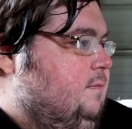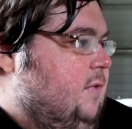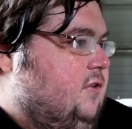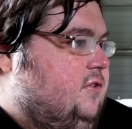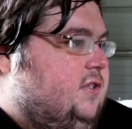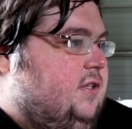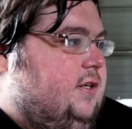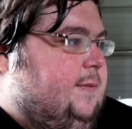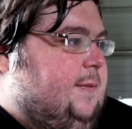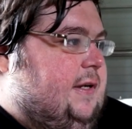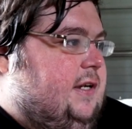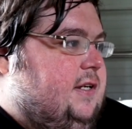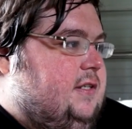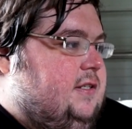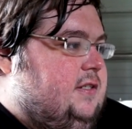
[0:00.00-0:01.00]
Mostly
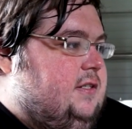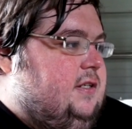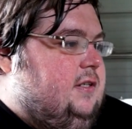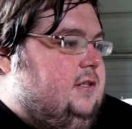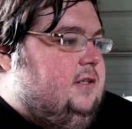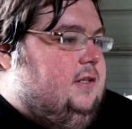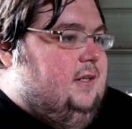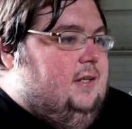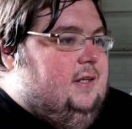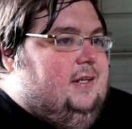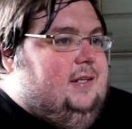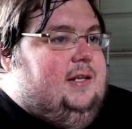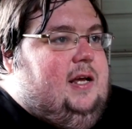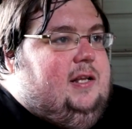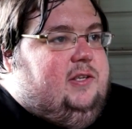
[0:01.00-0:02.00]
because,
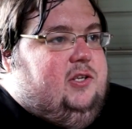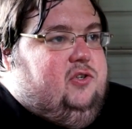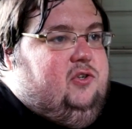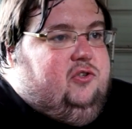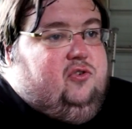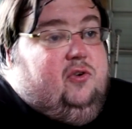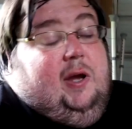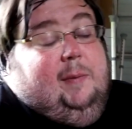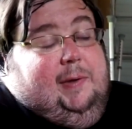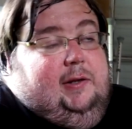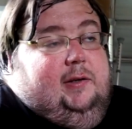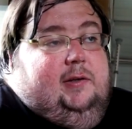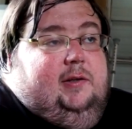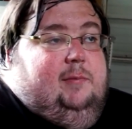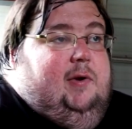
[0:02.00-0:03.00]
not to do tricks, I
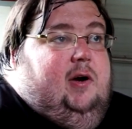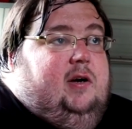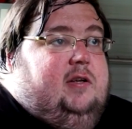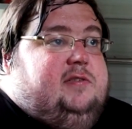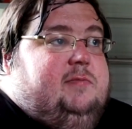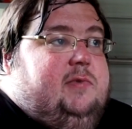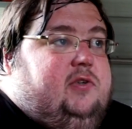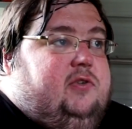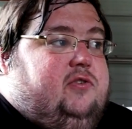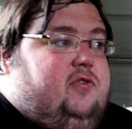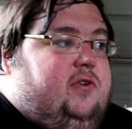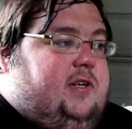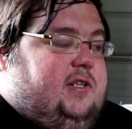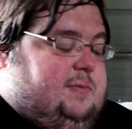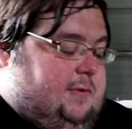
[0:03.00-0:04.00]
mean, it'd be awesome to do
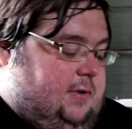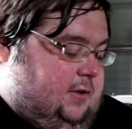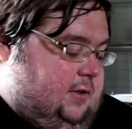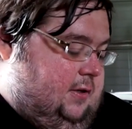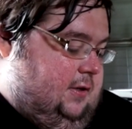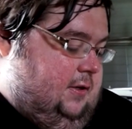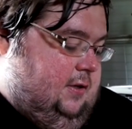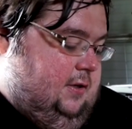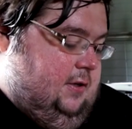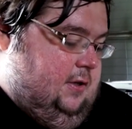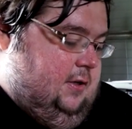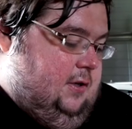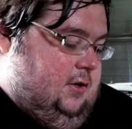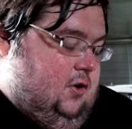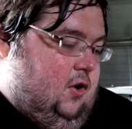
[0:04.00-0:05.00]
tricks, but
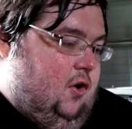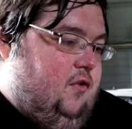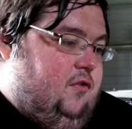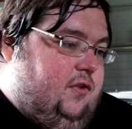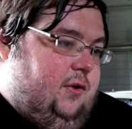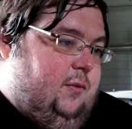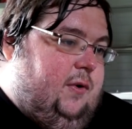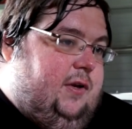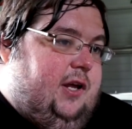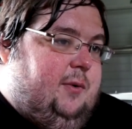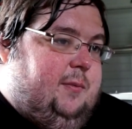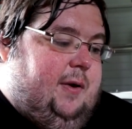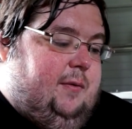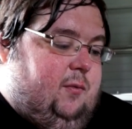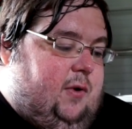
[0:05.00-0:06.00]
hopefully one day I'll
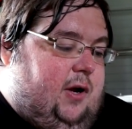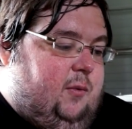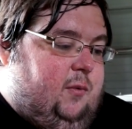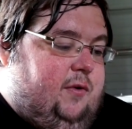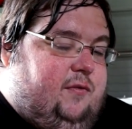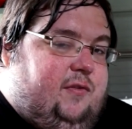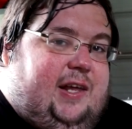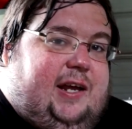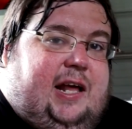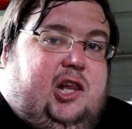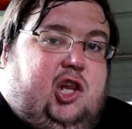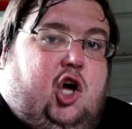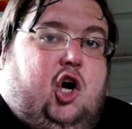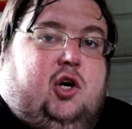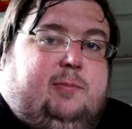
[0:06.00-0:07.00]
be able to ride one, like a
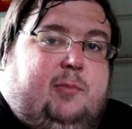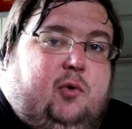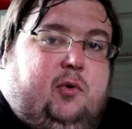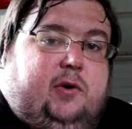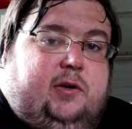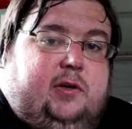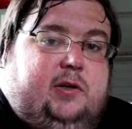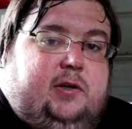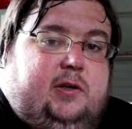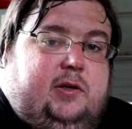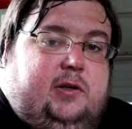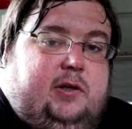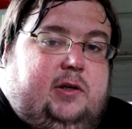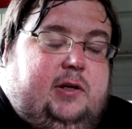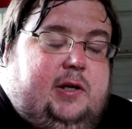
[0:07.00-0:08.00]
long board.
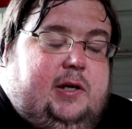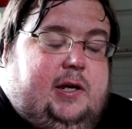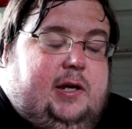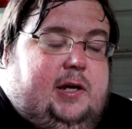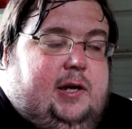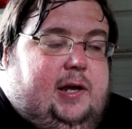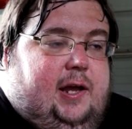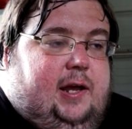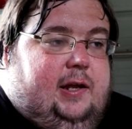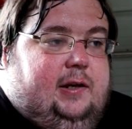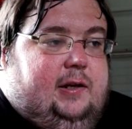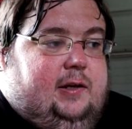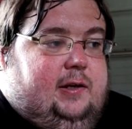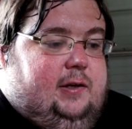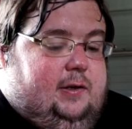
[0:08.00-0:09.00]
And
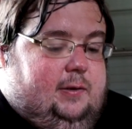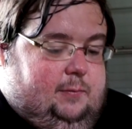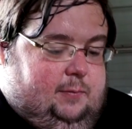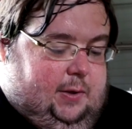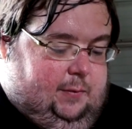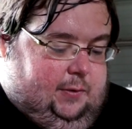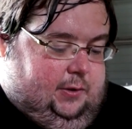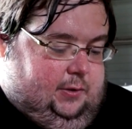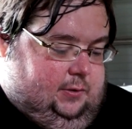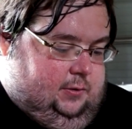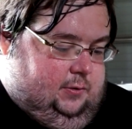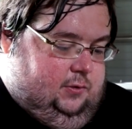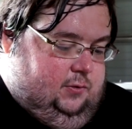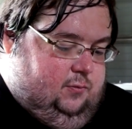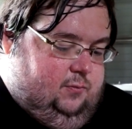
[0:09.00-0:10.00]
uh, be able to
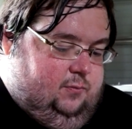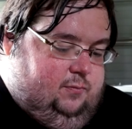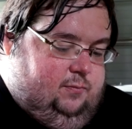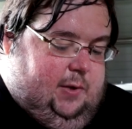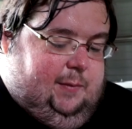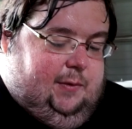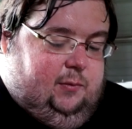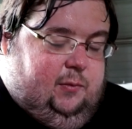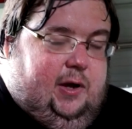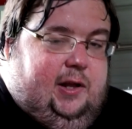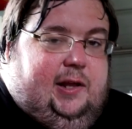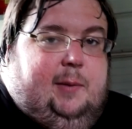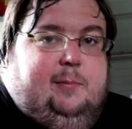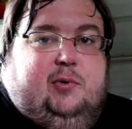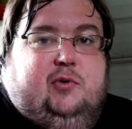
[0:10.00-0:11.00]
maybe ride
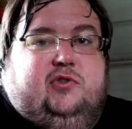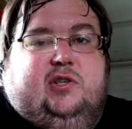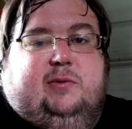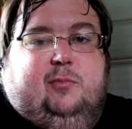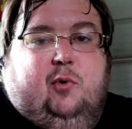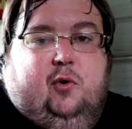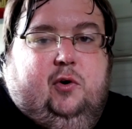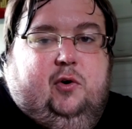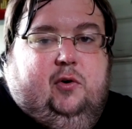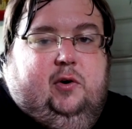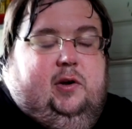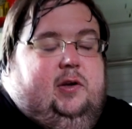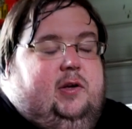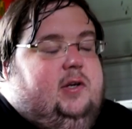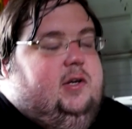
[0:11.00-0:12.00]
like a boosted board
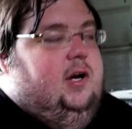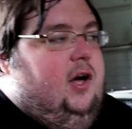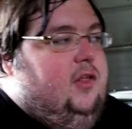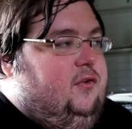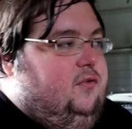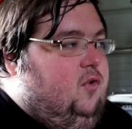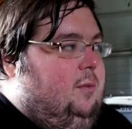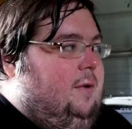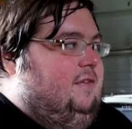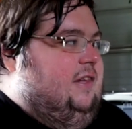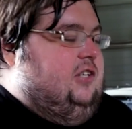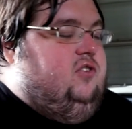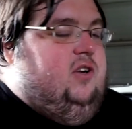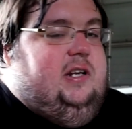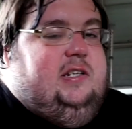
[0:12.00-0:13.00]
or other form of
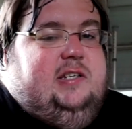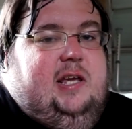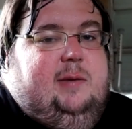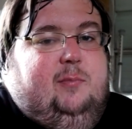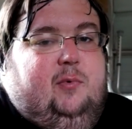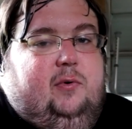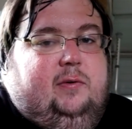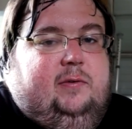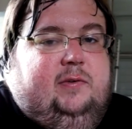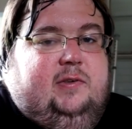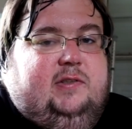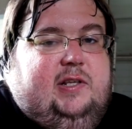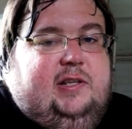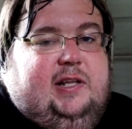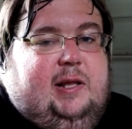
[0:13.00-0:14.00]
electronic skateboard.
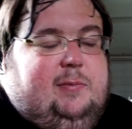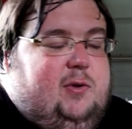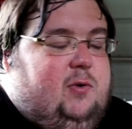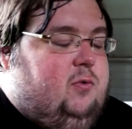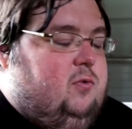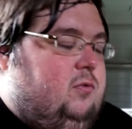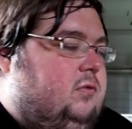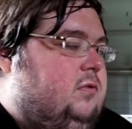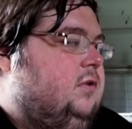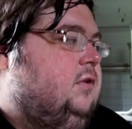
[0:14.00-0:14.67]
So I think that'd be cool.